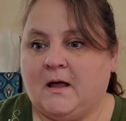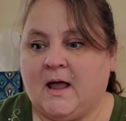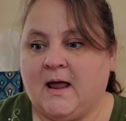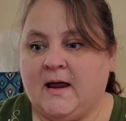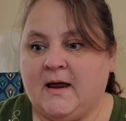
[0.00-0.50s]

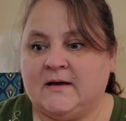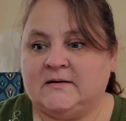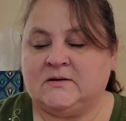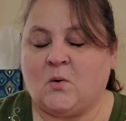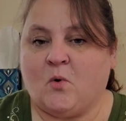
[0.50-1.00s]

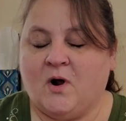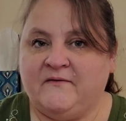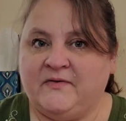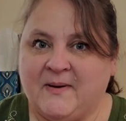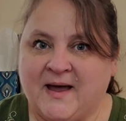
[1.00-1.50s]
And one
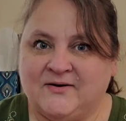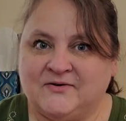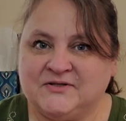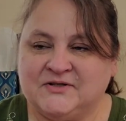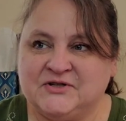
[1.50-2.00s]
of the
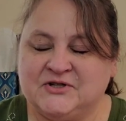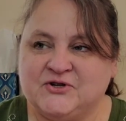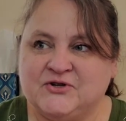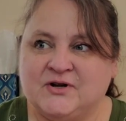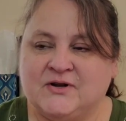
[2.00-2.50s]
patterns,
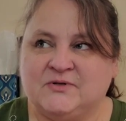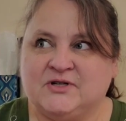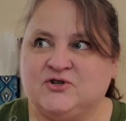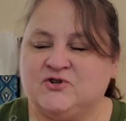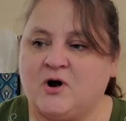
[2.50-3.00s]
the it was
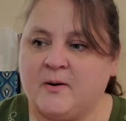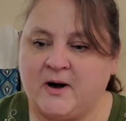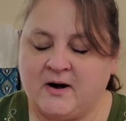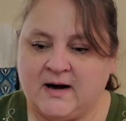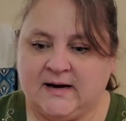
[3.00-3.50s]
a
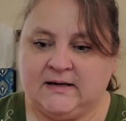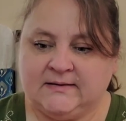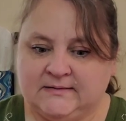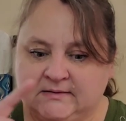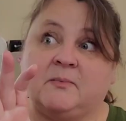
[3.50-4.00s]
strawberry
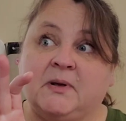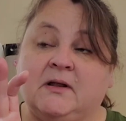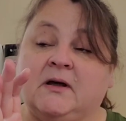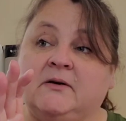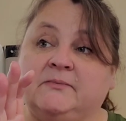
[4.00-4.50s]
a
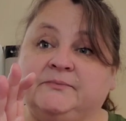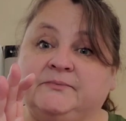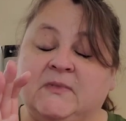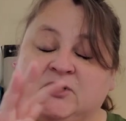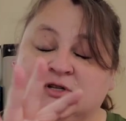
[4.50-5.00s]
pillow.
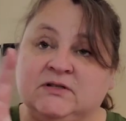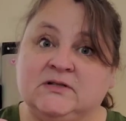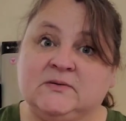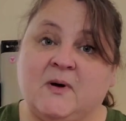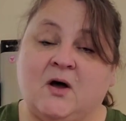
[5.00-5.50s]
It's just a
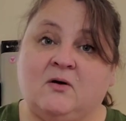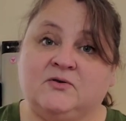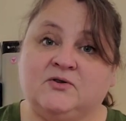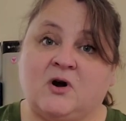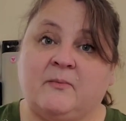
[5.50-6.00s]
small
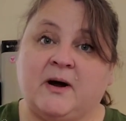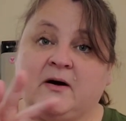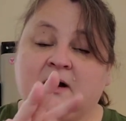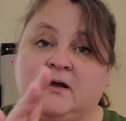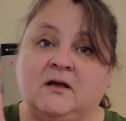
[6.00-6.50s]

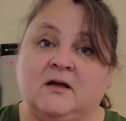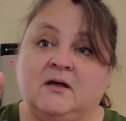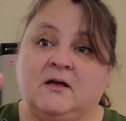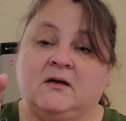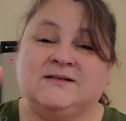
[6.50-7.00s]
strawberry
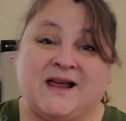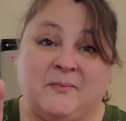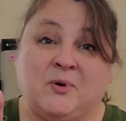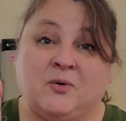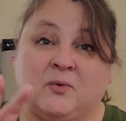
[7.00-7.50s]

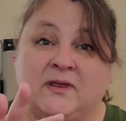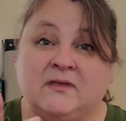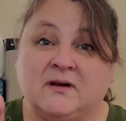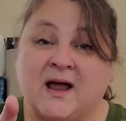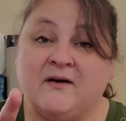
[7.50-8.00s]
sampler with
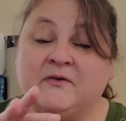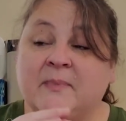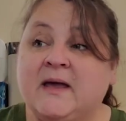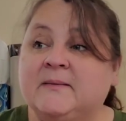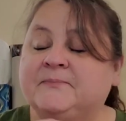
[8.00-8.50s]
an
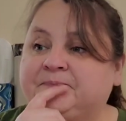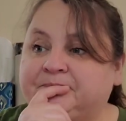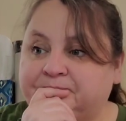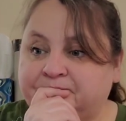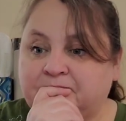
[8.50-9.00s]
alphabet.
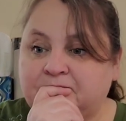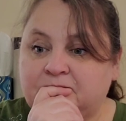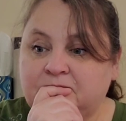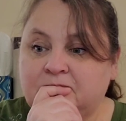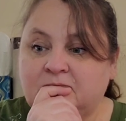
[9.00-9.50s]

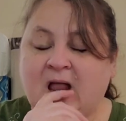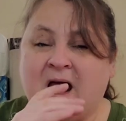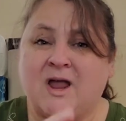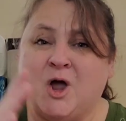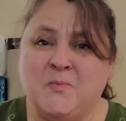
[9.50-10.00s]

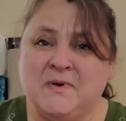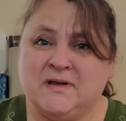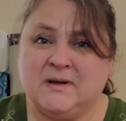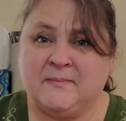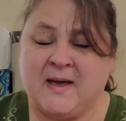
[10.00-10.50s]
I
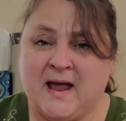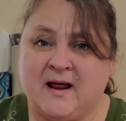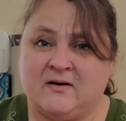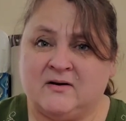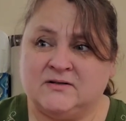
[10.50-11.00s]
opened the
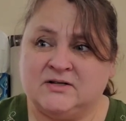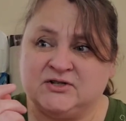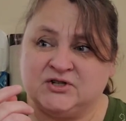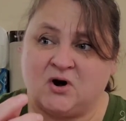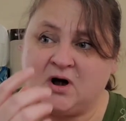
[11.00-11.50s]
pattern to
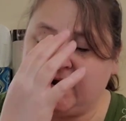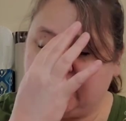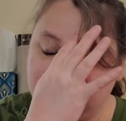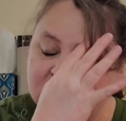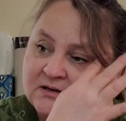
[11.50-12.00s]
start
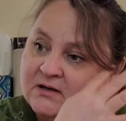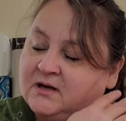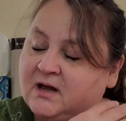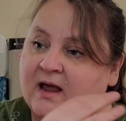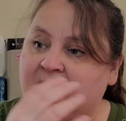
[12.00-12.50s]
it
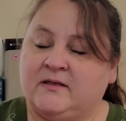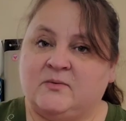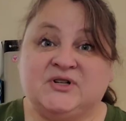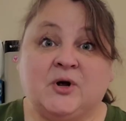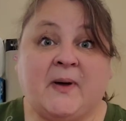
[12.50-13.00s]
and there
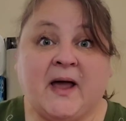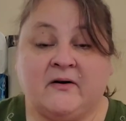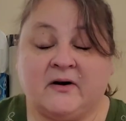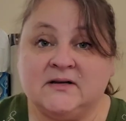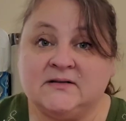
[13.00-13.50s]
was no
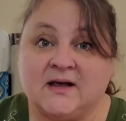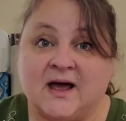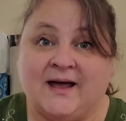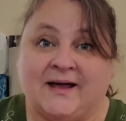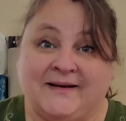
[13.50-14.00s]
pattern
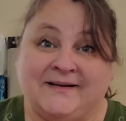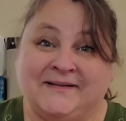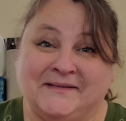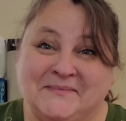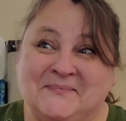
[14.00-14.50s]
inside.
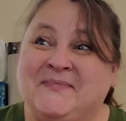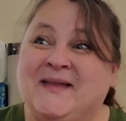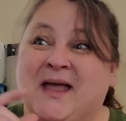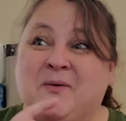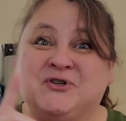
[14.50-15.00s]

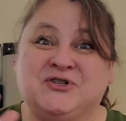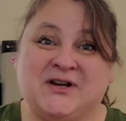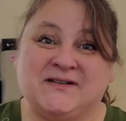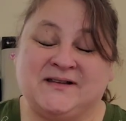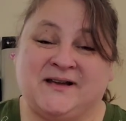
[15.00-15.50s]
it was
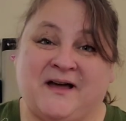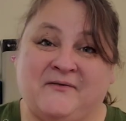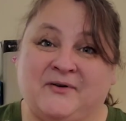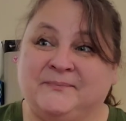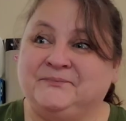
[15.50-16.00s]
just the
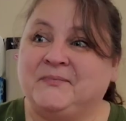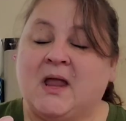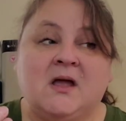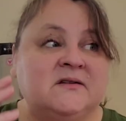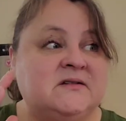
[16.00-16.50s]
cover.
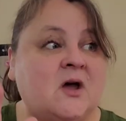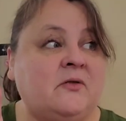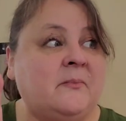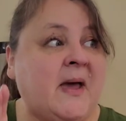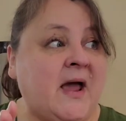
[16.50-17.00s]
So
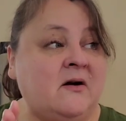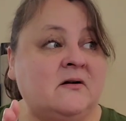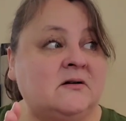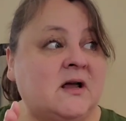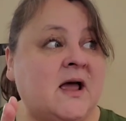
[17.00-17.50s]
the
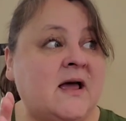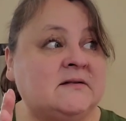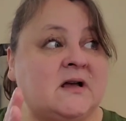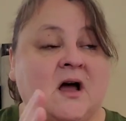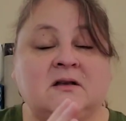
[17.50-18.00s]
pattern
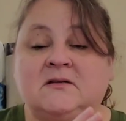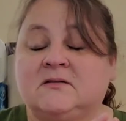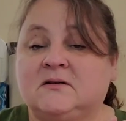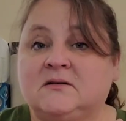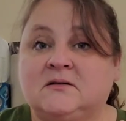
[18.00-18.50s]
has
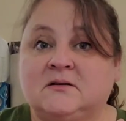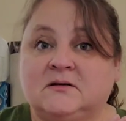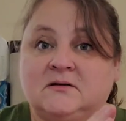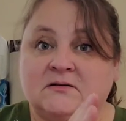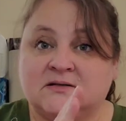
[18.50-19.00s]
gotten
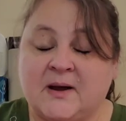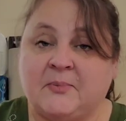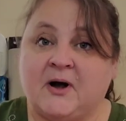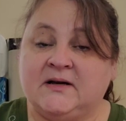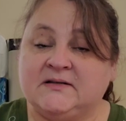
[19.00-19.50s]

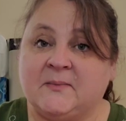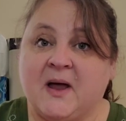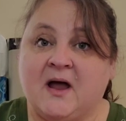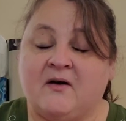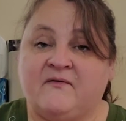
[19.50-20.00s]
separated
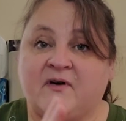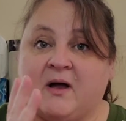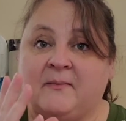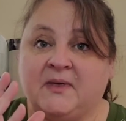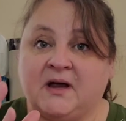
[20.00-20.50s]
somehow
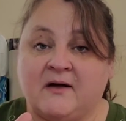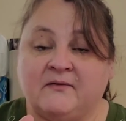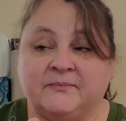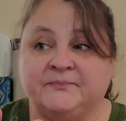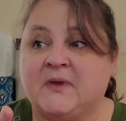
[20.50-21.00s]
from the
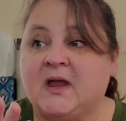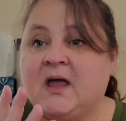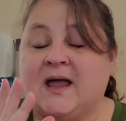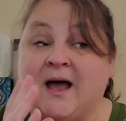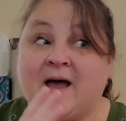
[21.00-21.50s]
cover.
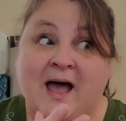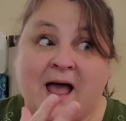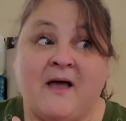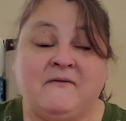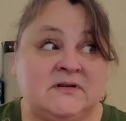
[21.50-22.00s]
I, I
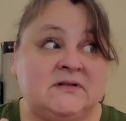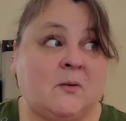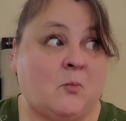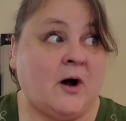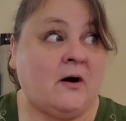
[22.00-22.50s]
have it
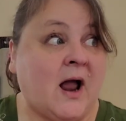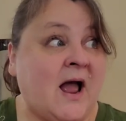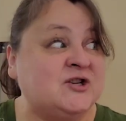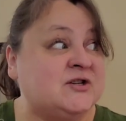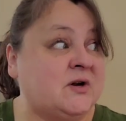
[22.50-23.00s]
somewhere.
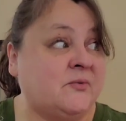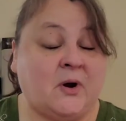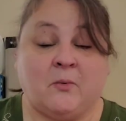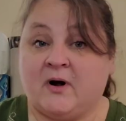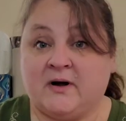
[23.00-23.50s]
I just don't
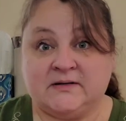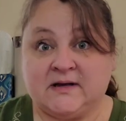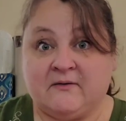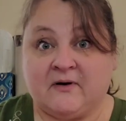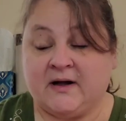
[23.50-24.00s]
know where it's
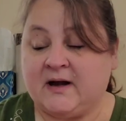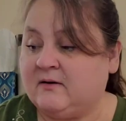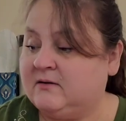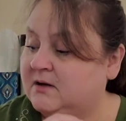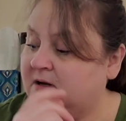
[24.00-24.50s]
at right now.